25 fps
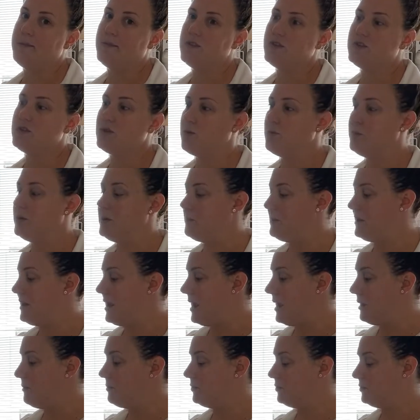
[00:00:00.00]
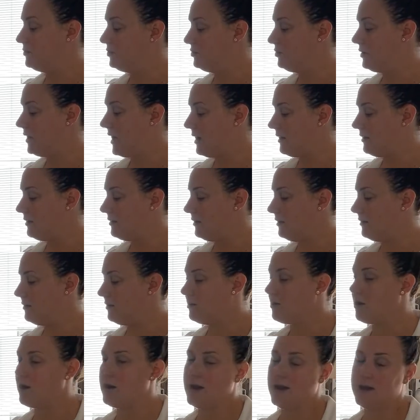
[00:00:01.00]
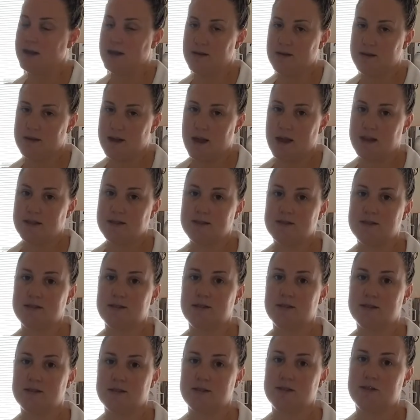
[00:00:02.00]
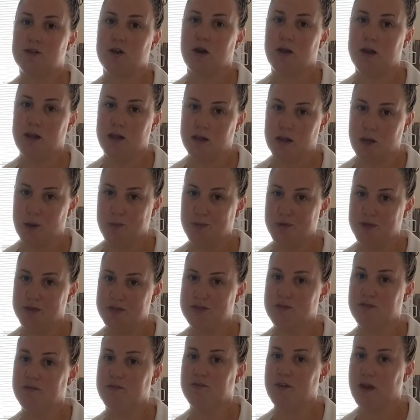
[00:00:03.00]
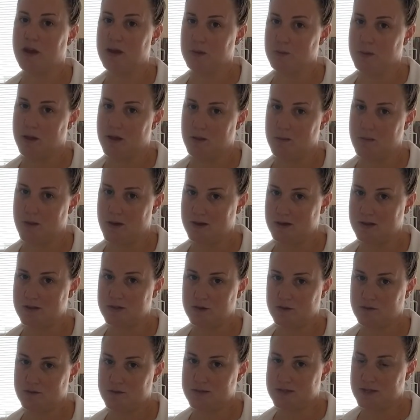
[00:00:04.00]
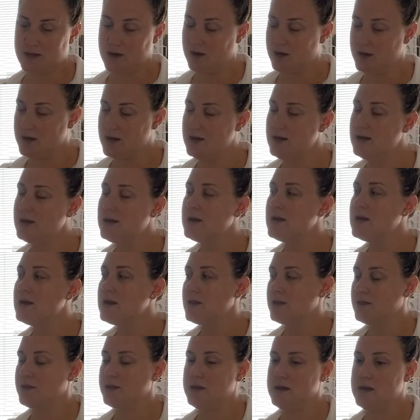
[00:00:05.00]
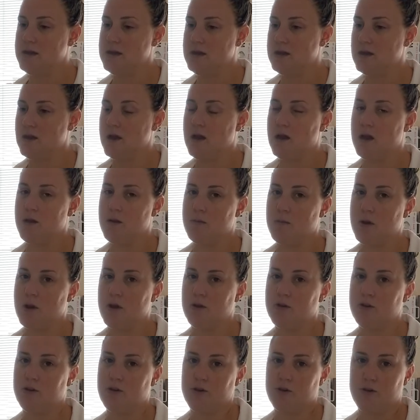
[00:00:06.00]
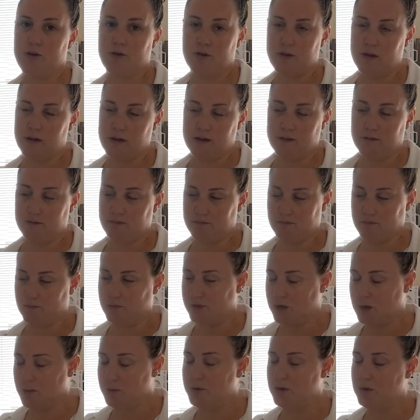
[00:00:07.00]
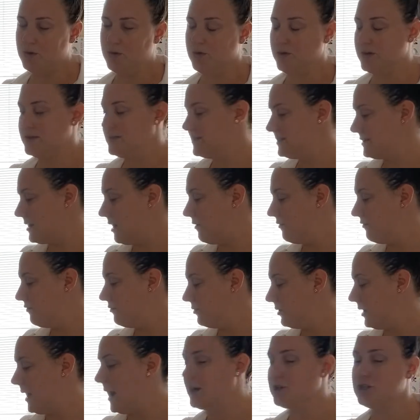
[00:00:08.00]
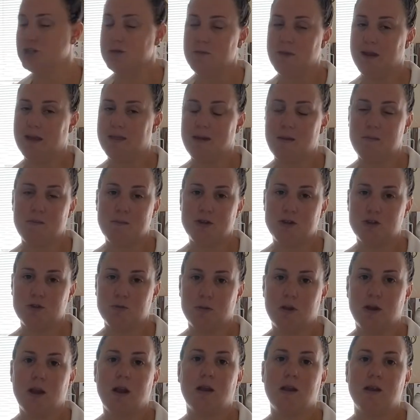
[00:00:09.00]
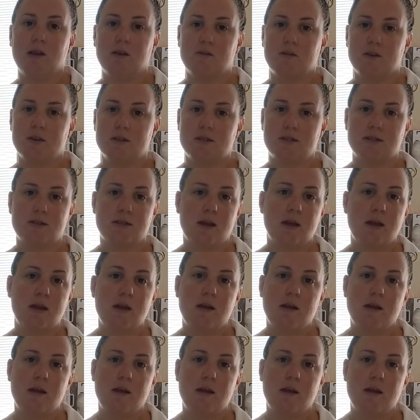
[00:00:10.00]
So we'd be able to calculate the cardiac index since it's cardiac output divided by the body surface area. the monitor and computer itself would actually make that measurement and give us